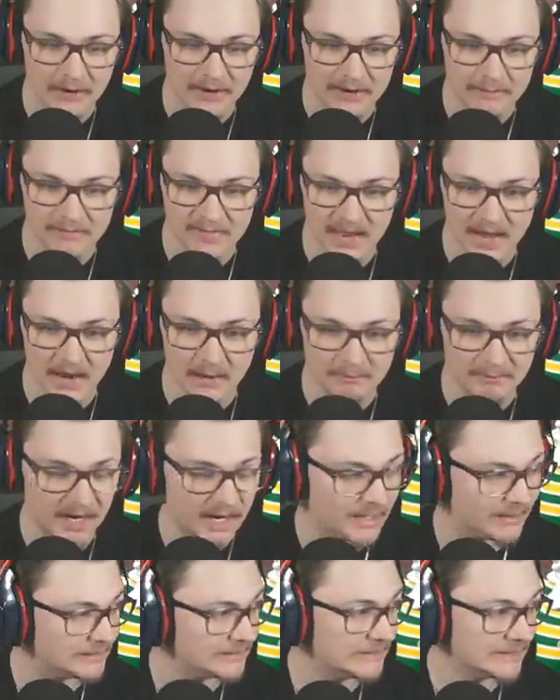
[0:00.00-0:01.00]
him there,
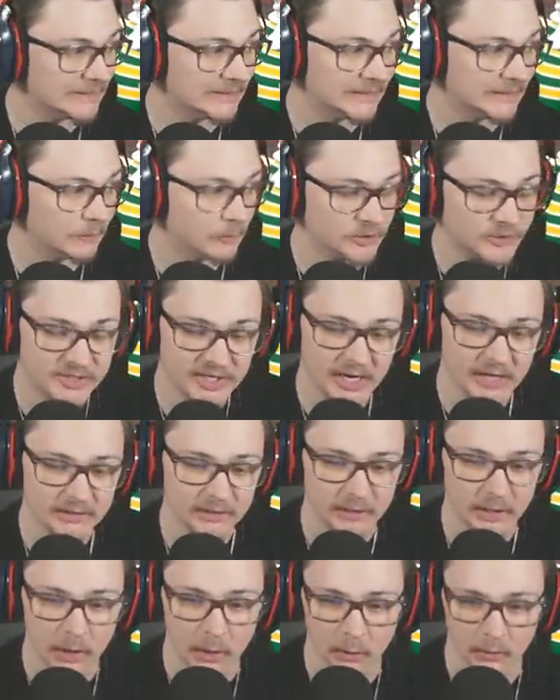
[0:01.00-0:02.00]
but we'll see on the
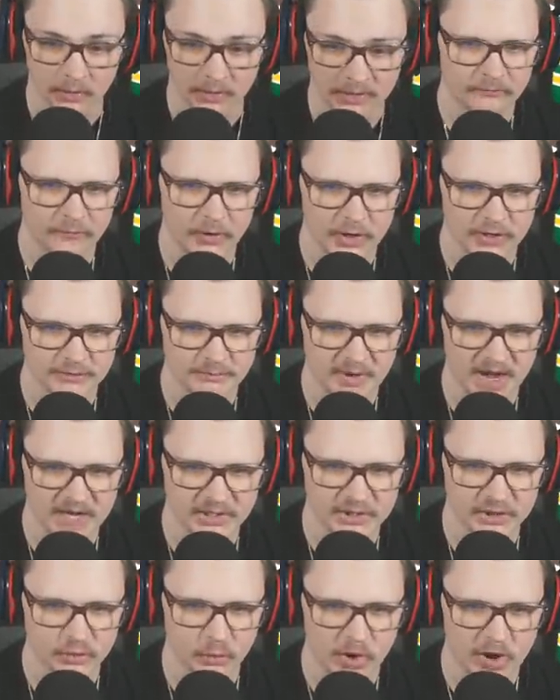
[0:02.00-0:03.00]
lower. First pitch
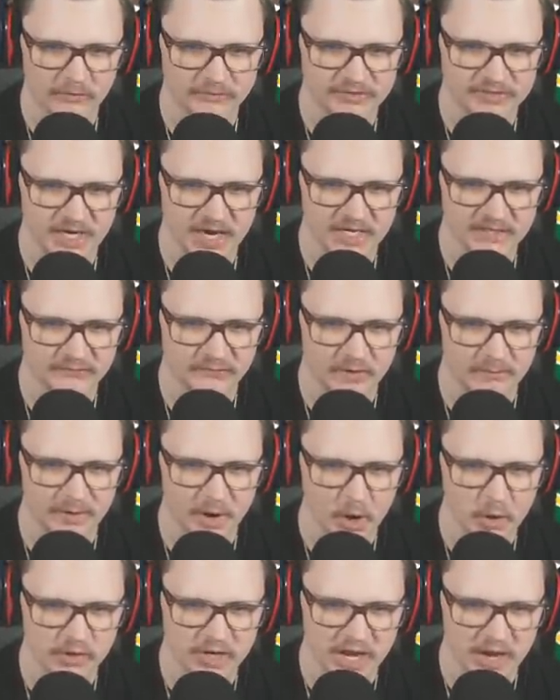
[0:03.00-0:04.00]
at 12-6 for
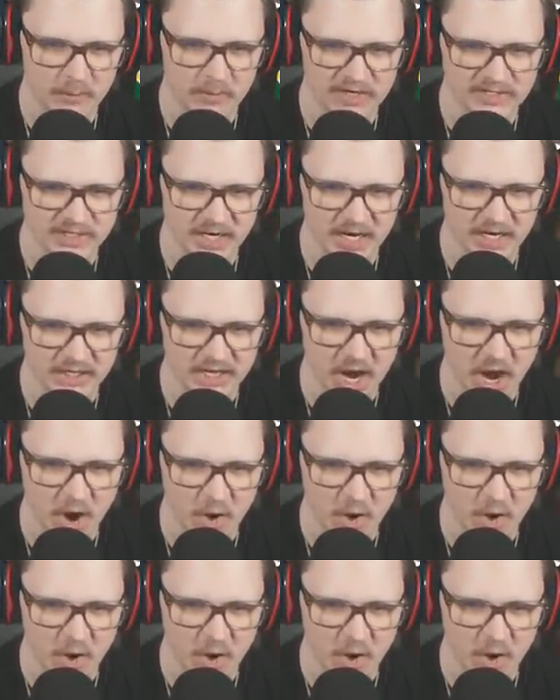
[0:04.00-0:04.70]
Mookie. What is he going to